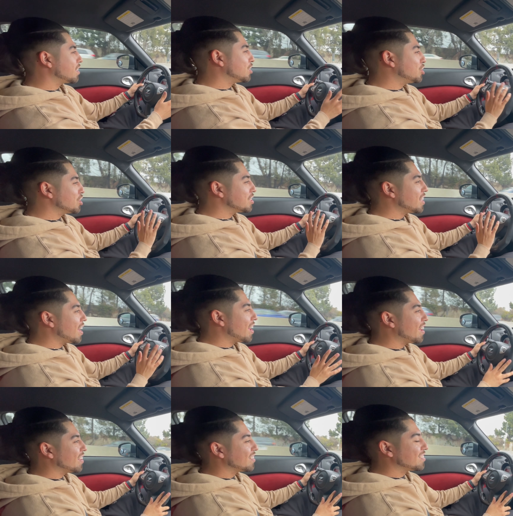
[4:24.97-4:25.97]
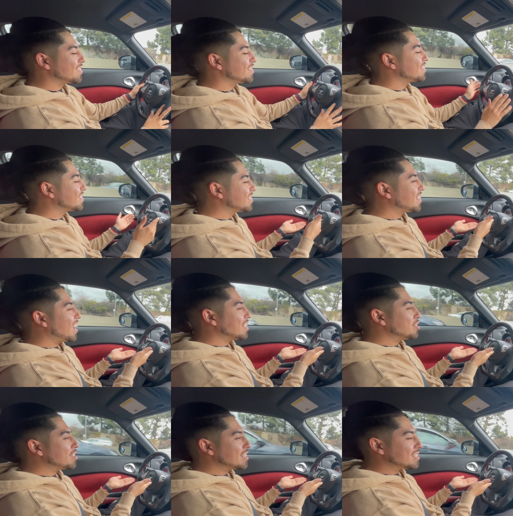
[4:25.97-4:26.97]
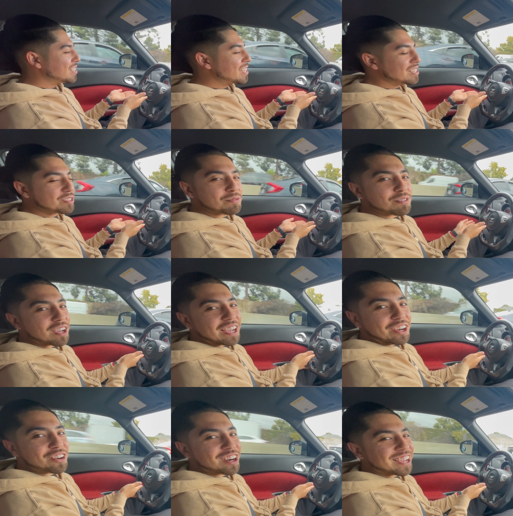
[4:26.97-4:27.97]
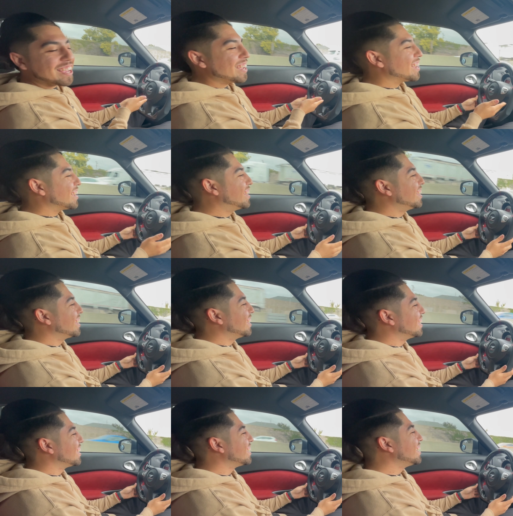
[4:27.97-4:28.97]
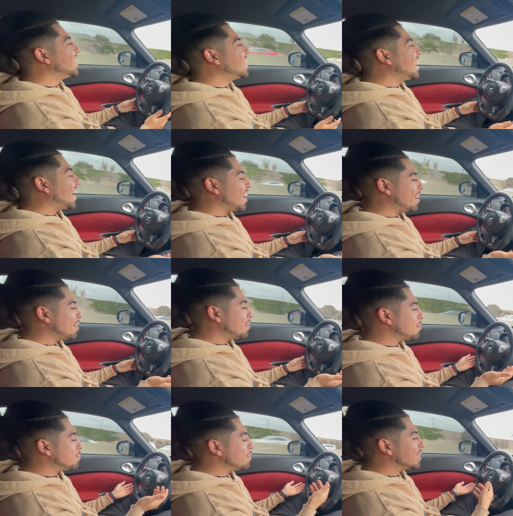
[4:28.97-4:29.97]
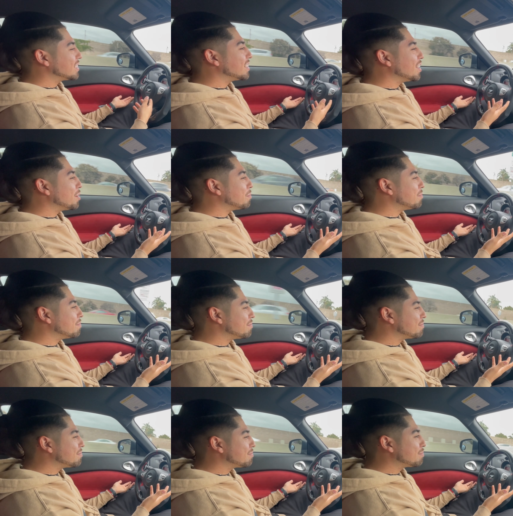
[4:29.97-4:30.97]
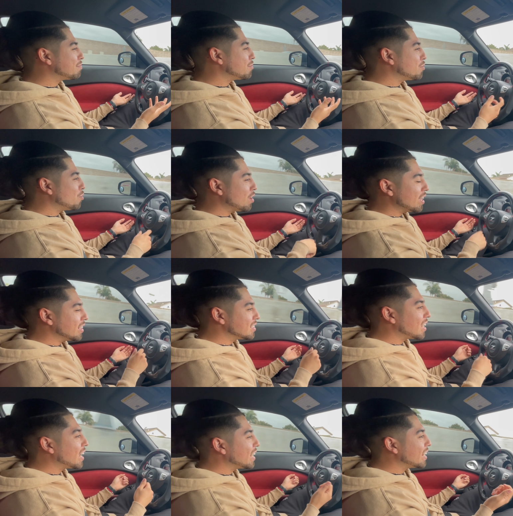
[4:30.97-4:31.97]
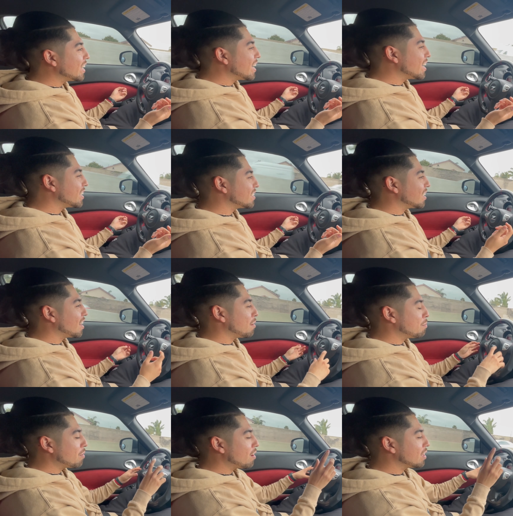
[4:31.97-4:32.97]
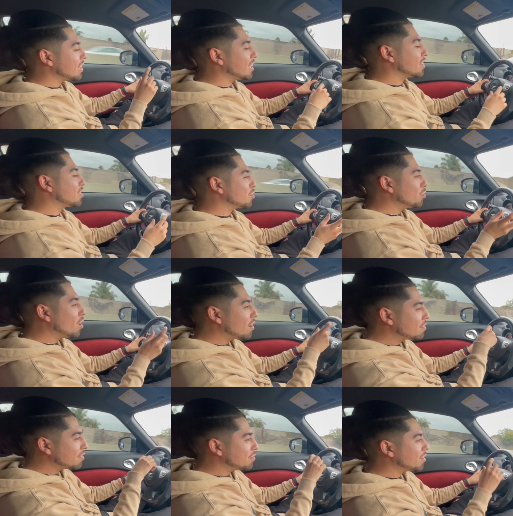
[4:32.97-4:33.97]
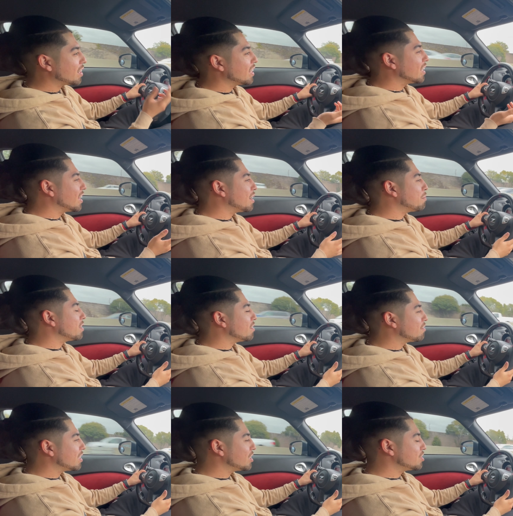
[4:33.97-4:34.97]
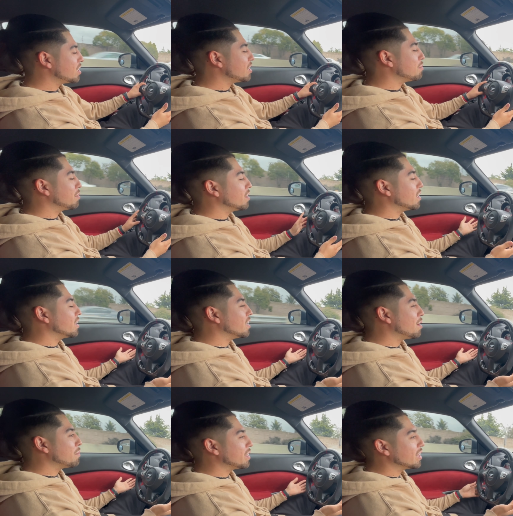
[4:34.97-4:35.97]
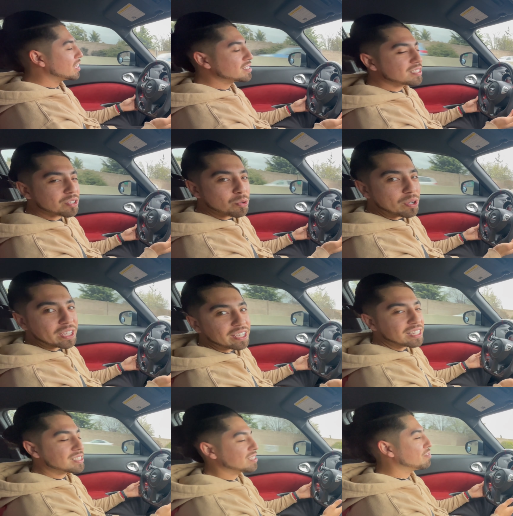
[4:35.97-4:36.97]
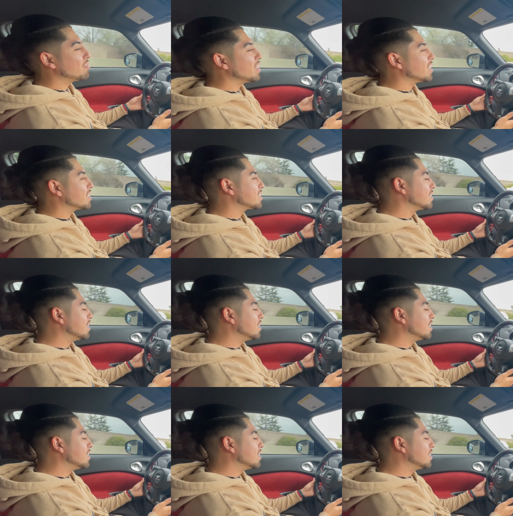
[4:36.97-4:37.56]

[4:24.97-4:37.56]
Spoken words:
Just that, as you can see, it's fucking cricky. I messed up when tightening it. I probably like threw off the fucking alignment of that shit, but I mean, that's quick, easy fix.